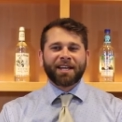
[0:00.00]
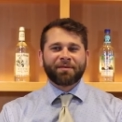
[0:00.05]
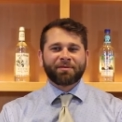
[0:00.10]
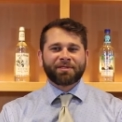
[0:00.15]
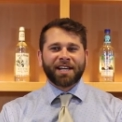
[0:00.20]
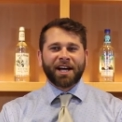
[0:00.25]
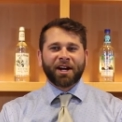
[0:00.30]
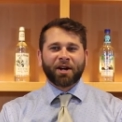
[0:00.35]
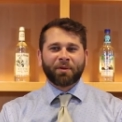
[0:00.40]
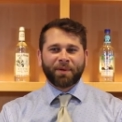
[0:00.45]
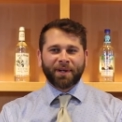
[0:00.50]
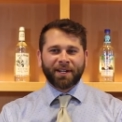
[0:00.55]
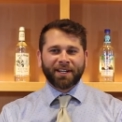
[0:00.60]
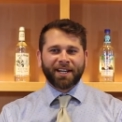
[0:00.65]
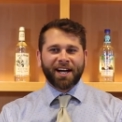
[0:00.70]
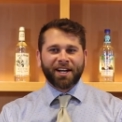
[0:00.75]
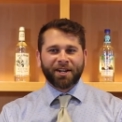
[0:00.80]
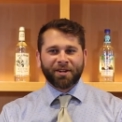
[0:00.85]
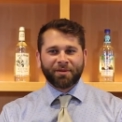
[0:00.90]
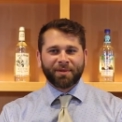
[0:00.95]
name is Darryl
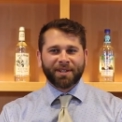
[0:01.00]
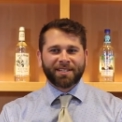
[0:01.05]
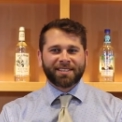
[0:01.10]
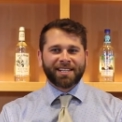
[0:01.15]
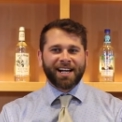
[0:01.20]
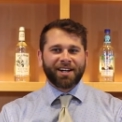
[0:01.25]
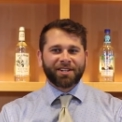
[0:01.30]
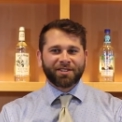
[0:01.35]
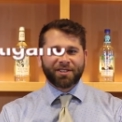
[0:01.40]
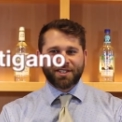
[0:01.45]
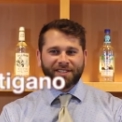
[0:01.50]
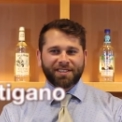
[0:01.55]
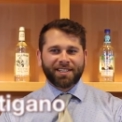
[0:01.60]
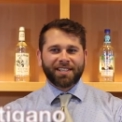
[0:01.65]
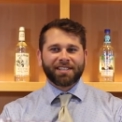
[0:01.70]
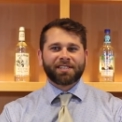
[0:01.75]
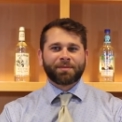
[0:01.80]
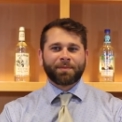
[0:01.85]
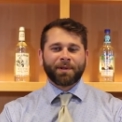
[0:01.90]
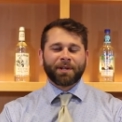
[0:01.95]
Pettigano, mixologist
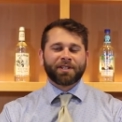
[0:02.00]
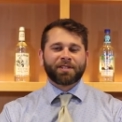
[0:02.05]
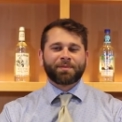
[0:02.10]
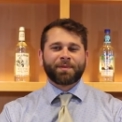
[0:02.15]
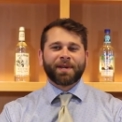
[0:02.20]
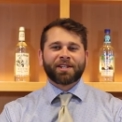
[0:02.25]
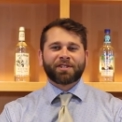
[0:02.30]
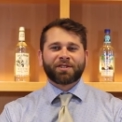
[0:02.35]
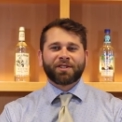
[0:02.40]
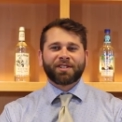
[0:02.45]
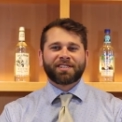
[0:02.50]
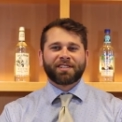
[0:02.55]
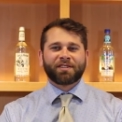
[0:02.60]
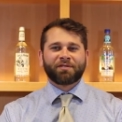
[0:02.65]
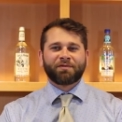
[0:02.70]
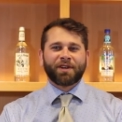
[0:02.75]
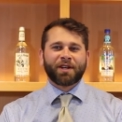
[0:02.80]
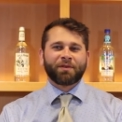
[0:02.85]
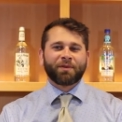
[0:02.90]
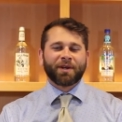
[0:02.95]
and spirit specialist
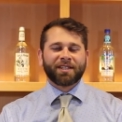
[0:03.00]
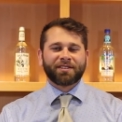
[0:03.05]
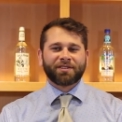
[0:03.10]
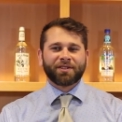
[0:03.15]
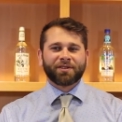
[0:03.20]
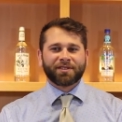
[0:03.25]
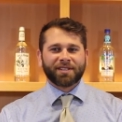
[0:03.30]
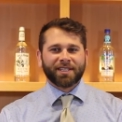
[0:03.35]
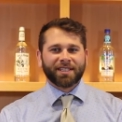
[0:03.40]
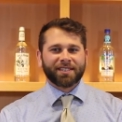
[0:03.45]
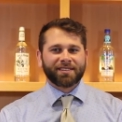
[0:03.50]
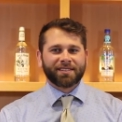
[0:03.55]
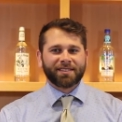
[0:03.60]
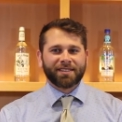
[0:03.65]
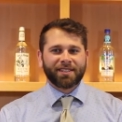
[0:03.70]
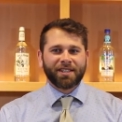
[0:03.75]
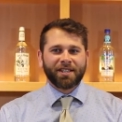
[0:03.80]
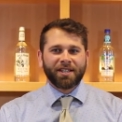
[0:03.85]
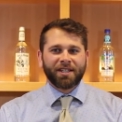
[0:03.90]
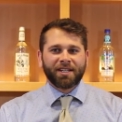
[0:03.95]
at Fedway Associates.
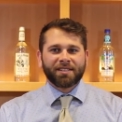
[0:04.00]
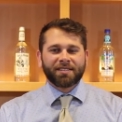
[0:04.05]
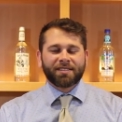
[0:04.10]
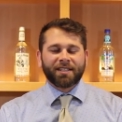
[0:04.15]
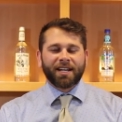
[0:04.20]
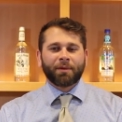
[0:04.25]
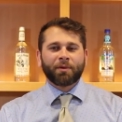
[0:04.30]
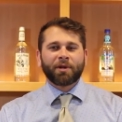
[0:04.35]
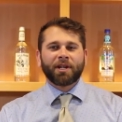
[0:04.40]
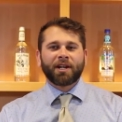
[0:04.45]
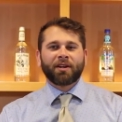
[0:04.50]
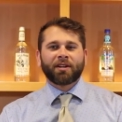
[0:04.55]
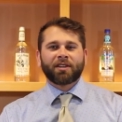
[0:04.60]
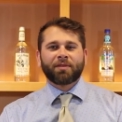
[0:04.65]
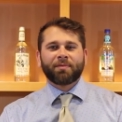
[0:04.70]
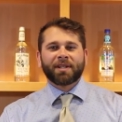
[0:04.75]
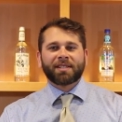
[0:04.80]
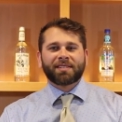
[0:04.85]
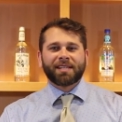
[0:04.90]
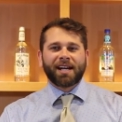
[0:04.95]
Today we're here at
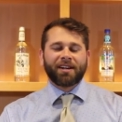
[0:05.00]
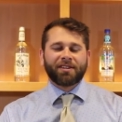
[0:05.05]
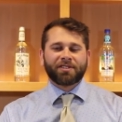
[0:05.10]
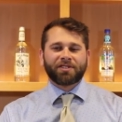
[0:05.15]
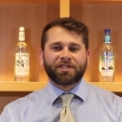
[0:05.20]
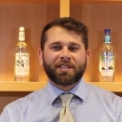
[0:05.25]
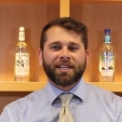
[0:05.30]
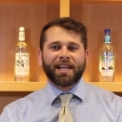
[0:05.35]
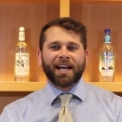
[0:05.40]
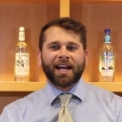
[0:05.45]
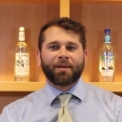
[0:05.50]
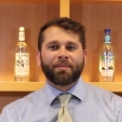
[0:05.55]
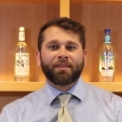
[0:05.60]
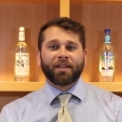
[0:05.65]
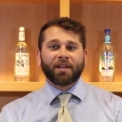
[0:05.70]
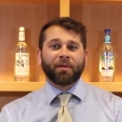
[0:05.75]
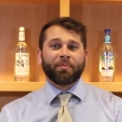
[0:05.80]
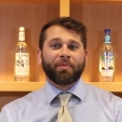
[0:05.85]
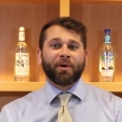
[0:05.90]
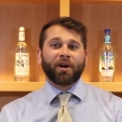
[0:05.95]
the Mixology Lab,
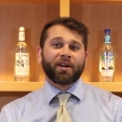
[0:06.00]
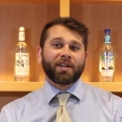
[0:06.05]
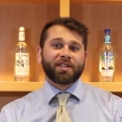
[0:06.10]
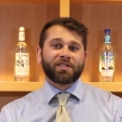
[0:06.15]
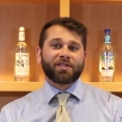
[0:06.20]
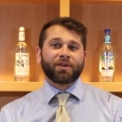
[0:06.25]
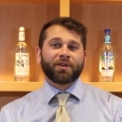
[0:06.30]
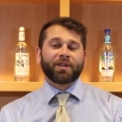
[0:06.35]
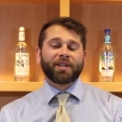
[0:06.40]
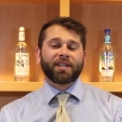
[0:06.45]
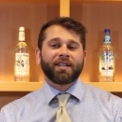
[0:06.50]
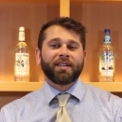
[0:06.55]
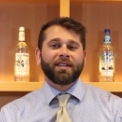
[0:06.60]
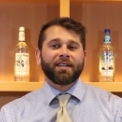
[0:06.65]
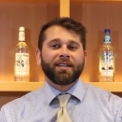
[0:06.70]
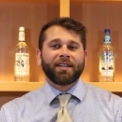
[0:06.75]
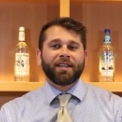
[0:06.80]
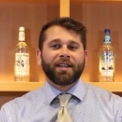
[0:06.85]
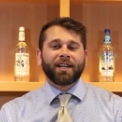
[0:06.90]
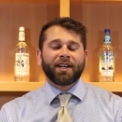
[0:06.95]
the laboratory,
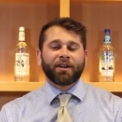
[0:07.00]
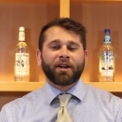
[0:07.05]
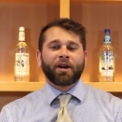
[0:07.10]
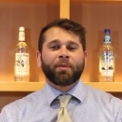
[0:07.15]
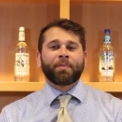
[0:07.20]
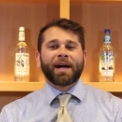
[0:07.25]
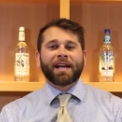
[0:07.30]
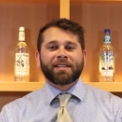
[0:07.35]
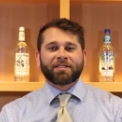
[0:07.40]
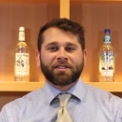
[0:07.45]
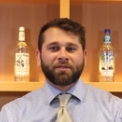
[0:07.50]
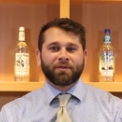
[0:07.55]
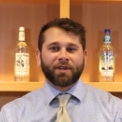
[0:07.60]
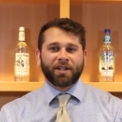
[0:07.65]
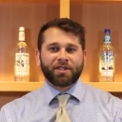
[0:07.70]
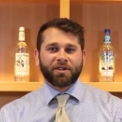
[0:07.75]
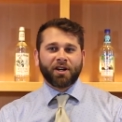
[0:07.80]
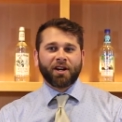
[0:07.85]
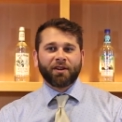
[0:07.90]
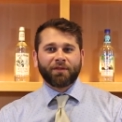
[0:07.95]
here at our Basking
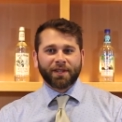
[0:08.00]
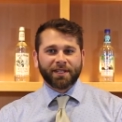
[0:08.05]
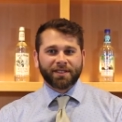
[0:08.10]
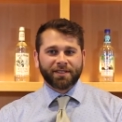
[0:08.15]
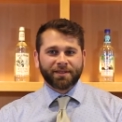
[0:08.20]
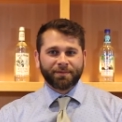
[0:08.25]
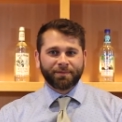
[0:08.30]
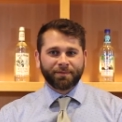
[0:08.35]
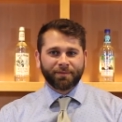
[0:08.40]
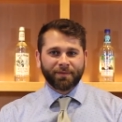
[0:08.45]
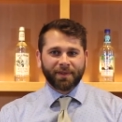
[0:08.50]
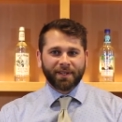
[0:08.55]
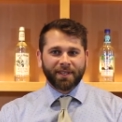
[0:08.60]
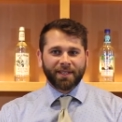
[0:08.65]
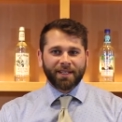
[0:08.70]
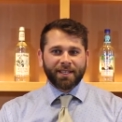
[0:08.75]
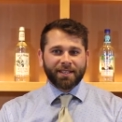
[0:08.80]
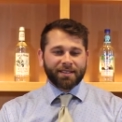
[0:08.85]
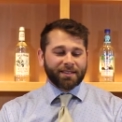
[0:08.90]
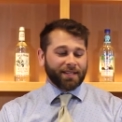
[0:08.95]
Ridge office.
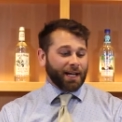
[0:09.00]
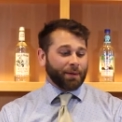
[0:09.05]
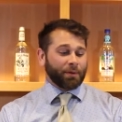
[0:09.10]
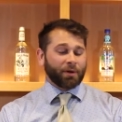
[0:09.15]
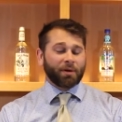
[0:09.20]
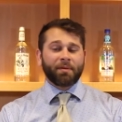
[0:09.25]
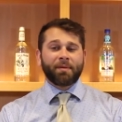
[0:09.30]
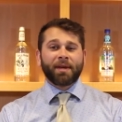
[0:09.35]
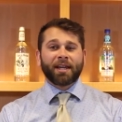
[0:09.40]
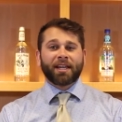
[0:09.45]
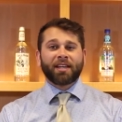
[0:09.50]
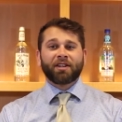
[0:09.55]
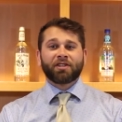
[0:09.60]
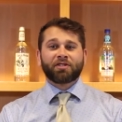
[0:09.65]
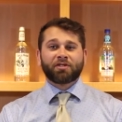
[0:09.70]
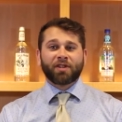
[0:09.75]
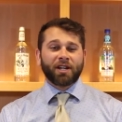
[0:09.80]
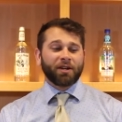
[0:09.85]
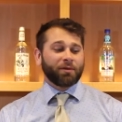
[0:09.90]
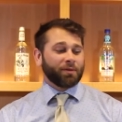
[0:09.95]
Today we're going to be making a
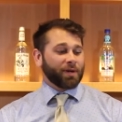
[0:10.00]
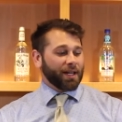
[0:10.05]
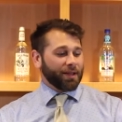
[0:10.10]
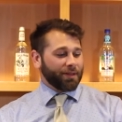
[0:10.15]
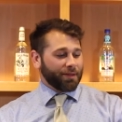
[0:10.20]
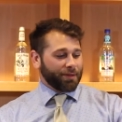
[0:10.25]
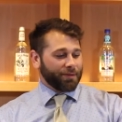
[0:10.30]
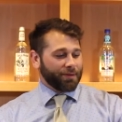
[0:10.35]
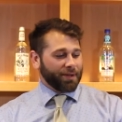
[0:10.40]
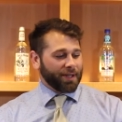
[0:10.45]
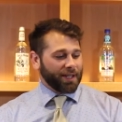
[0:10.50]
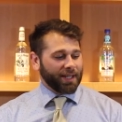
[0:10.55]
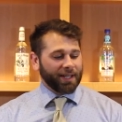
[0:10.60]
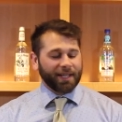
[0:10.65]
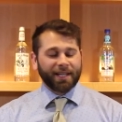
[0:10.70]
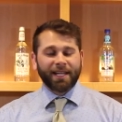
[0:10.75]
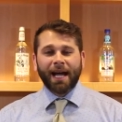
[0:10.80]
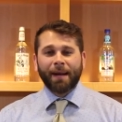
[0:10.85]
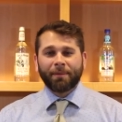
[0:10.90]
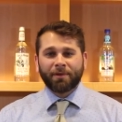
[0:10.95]
drink with
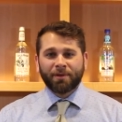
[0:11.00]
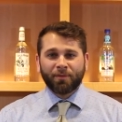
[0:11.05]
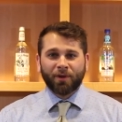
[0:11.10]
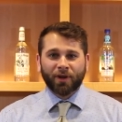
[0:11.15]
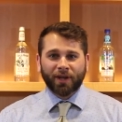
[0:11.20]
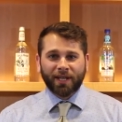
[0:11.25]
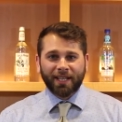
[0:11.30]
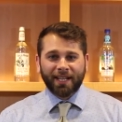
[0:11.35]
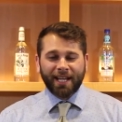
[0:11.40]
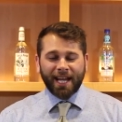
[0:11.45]
Captain Morgan